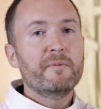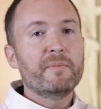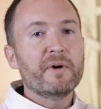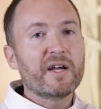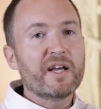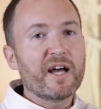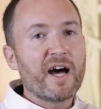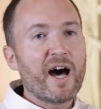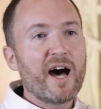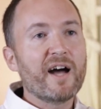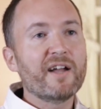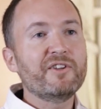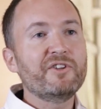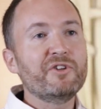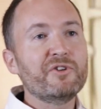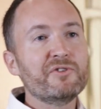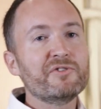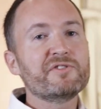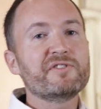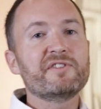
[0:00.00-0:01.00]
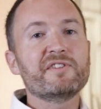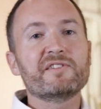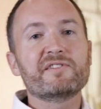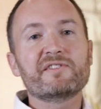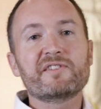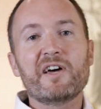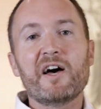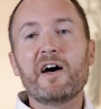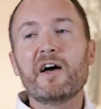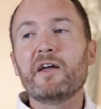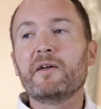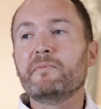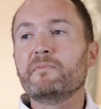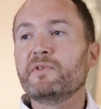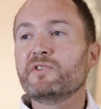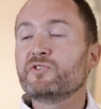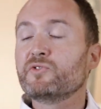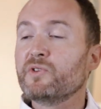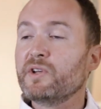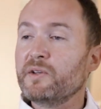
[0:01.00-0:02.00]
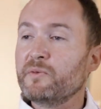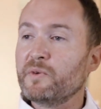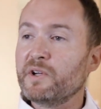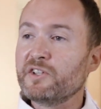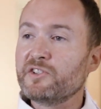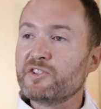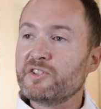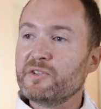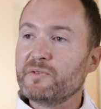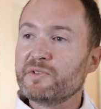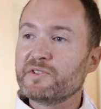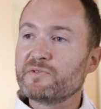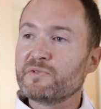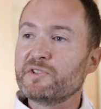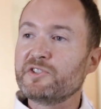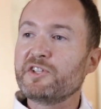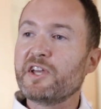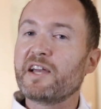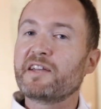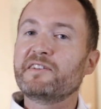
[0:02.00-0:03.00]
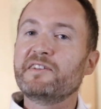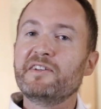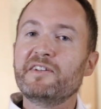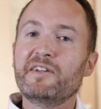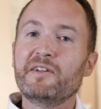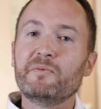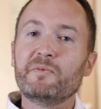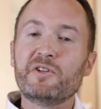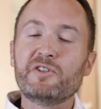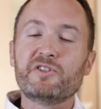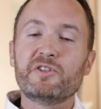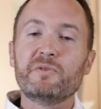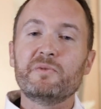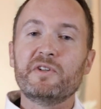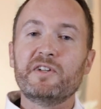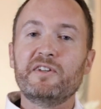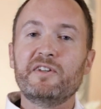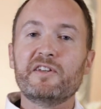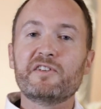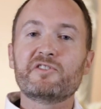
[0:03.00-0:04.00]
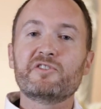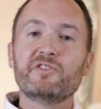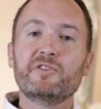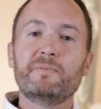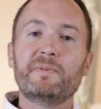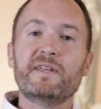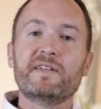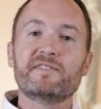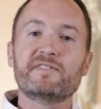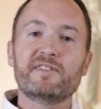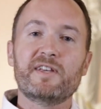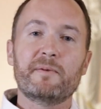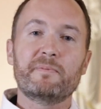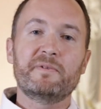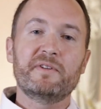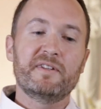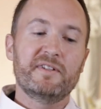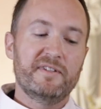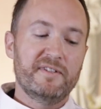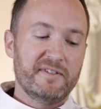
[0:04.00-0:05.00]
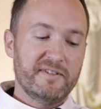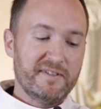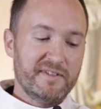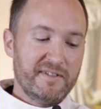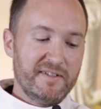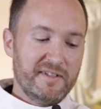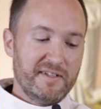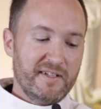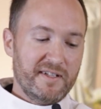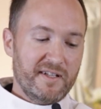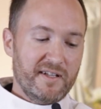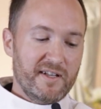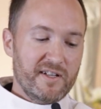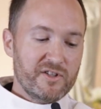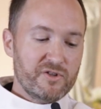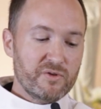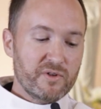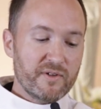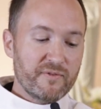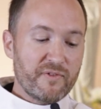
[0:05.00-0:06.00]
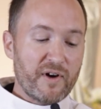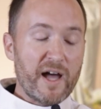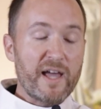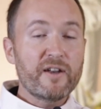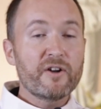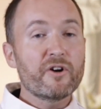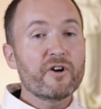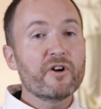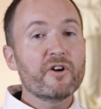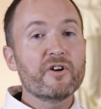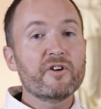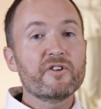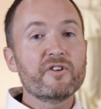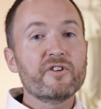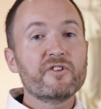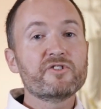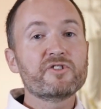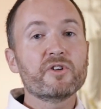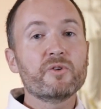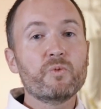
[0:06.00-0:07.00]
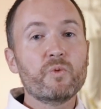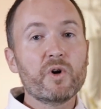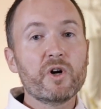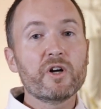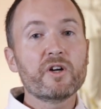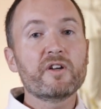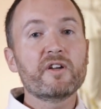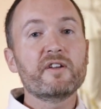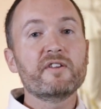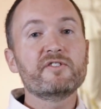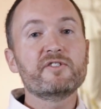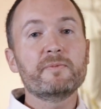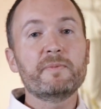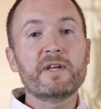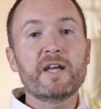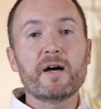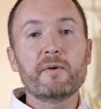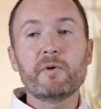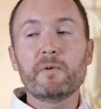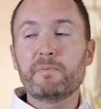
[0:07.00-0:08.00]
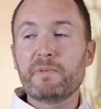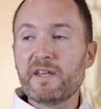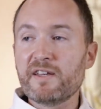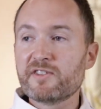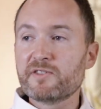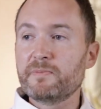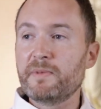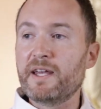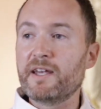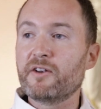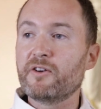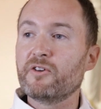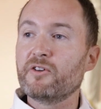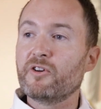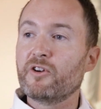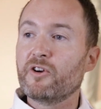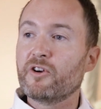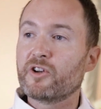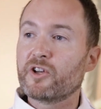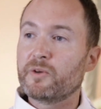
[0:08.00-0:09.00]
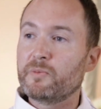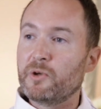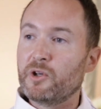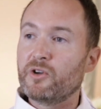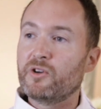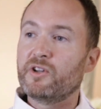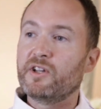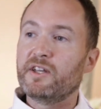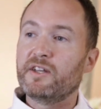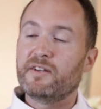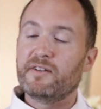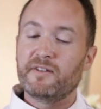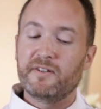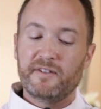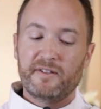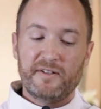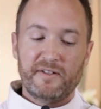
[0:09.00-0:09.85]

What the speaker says: But God used this time between when she was rejected and when she would initially be accepted to invite her to work to become a peacemaker in her community.